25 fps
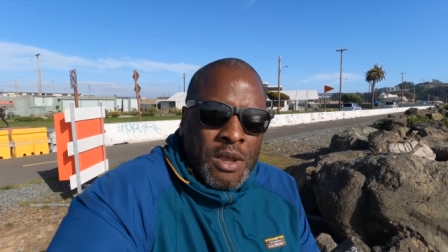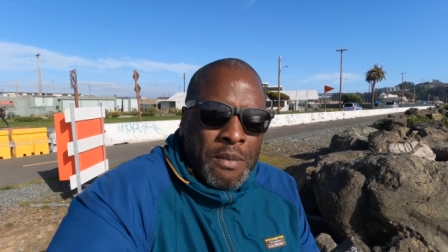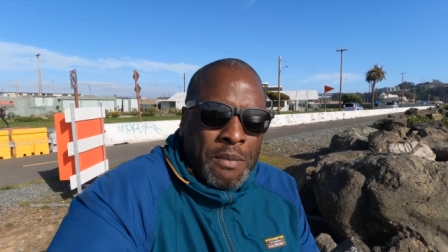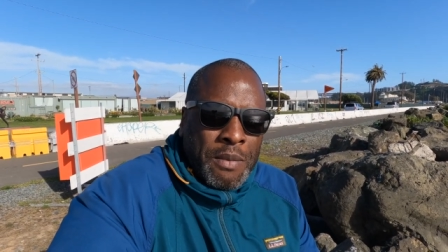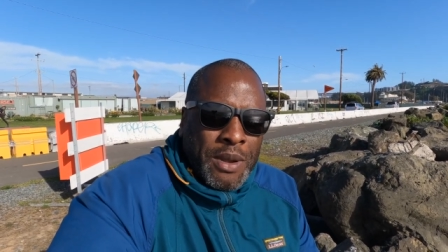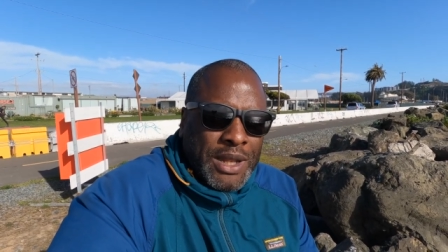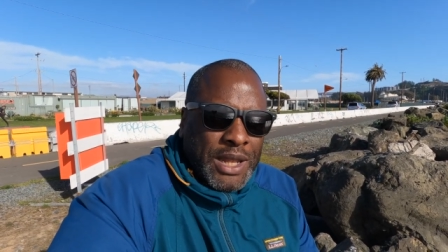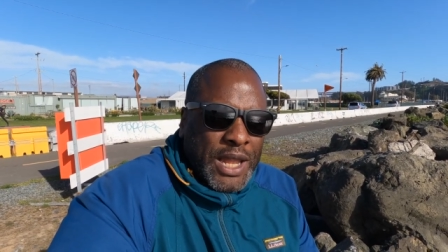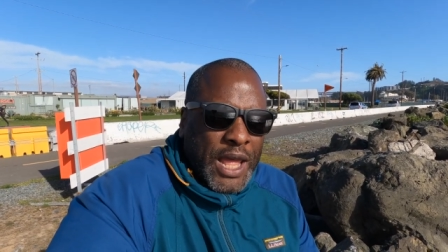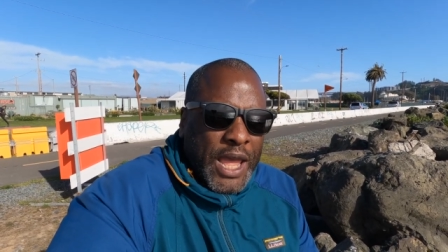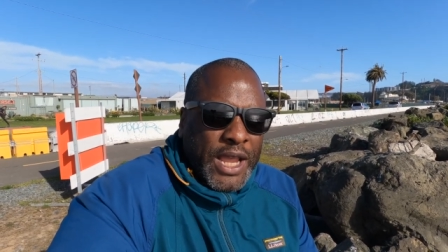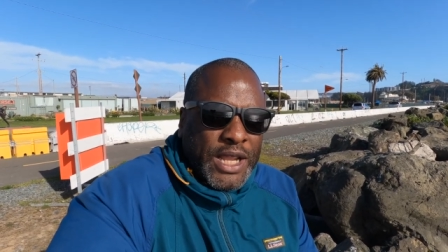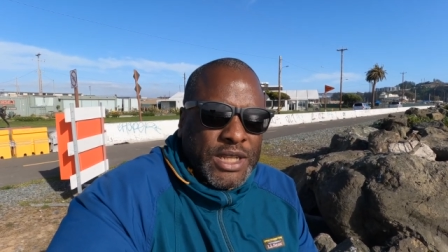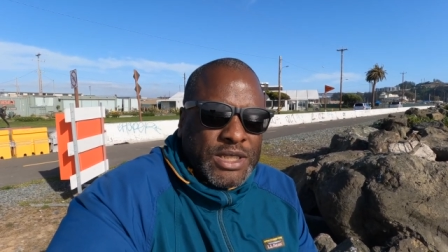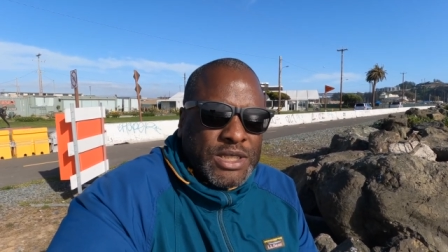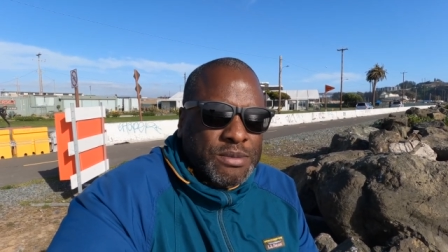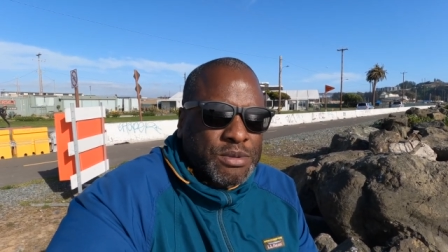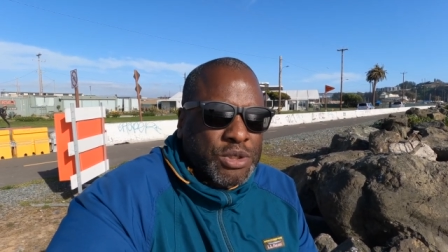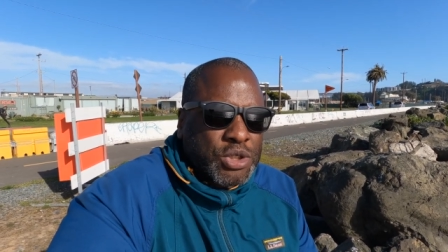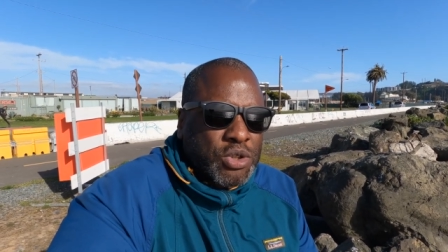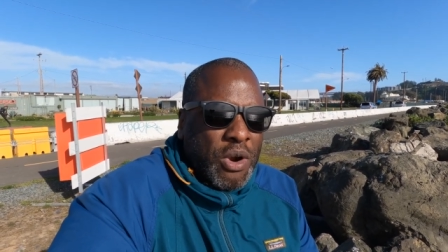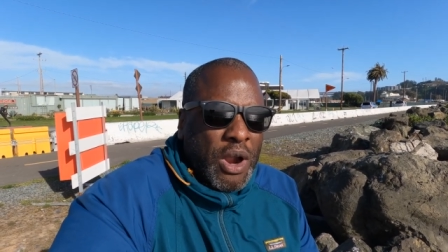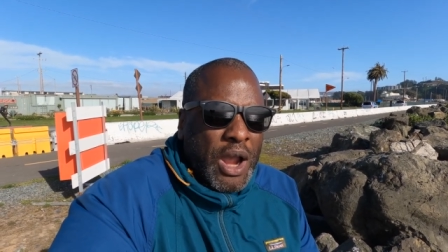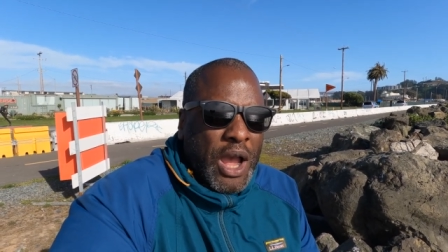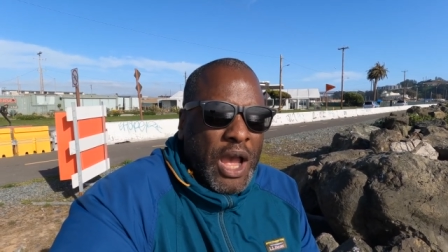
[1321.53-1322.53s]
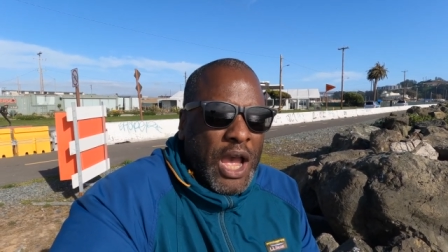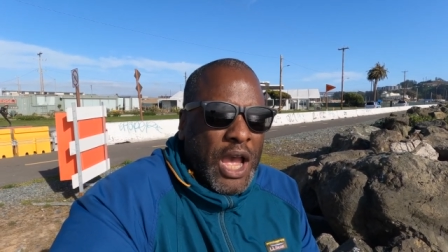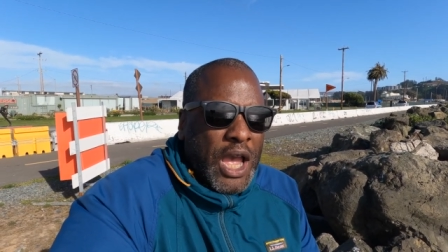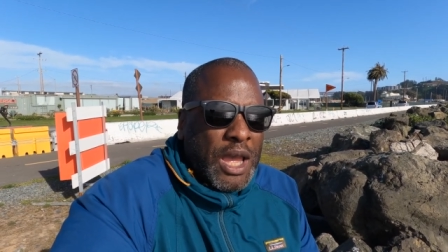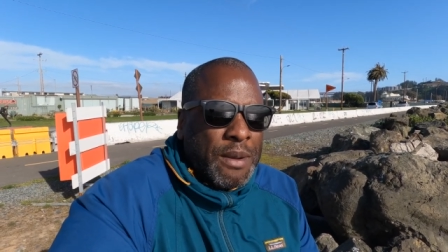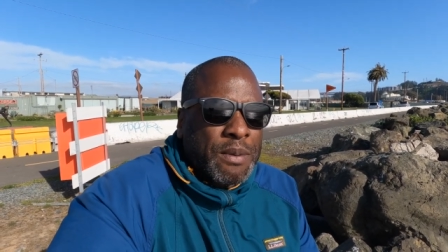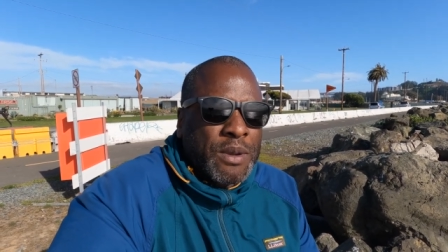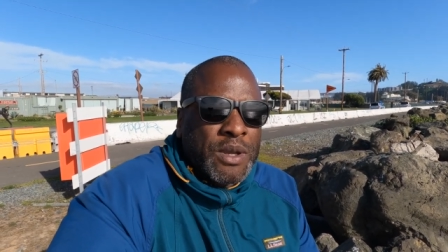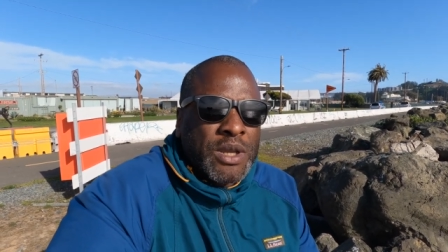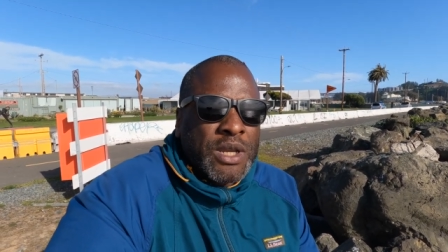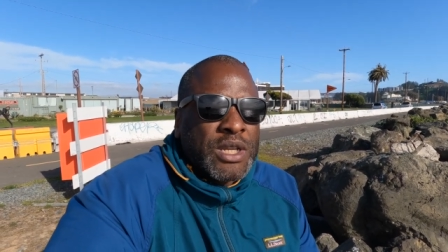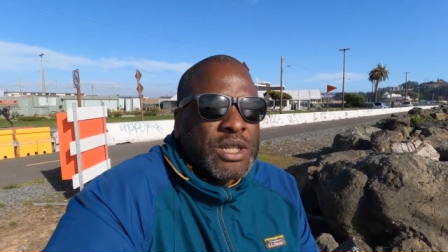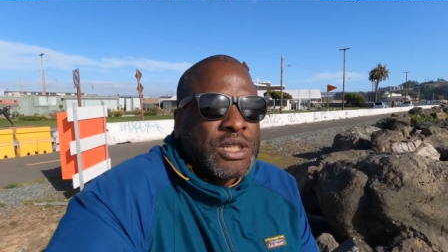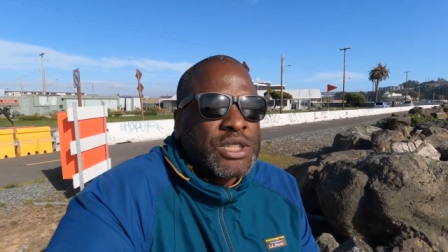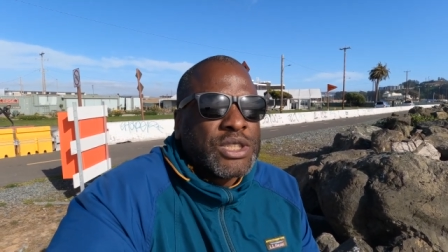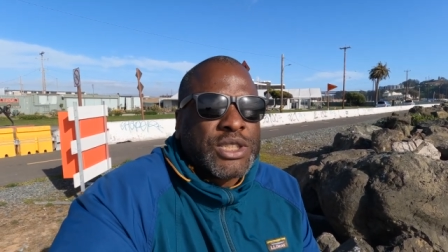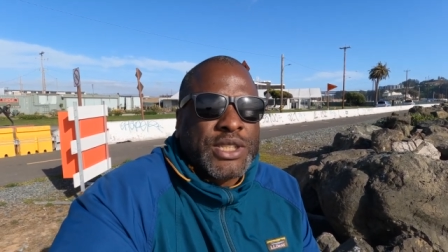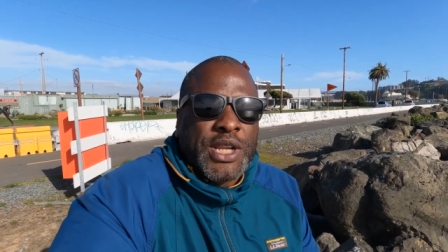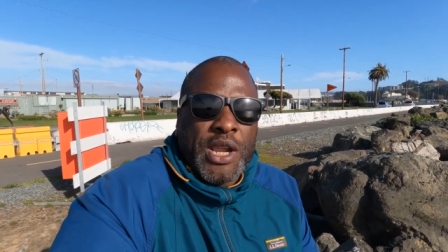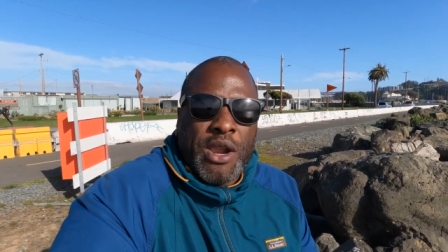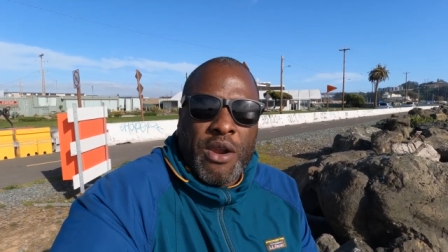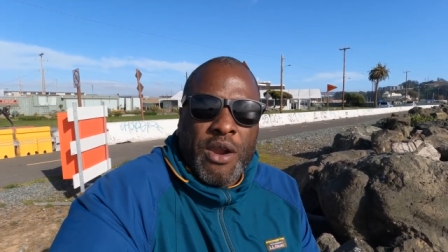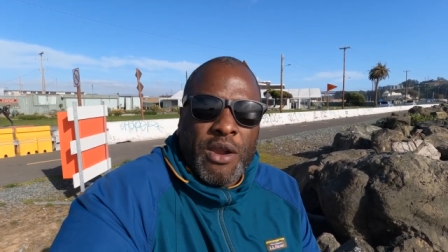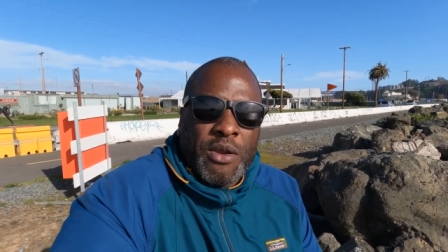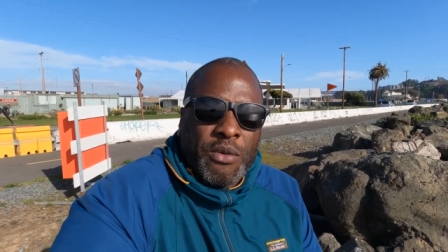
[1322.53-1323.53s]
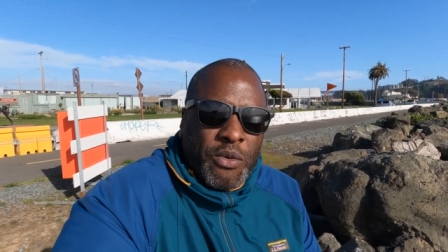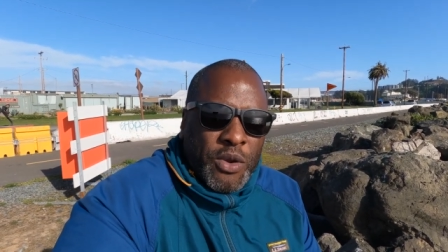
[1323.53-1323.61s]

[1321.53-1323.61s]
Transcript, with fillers: But like, subscribe, share it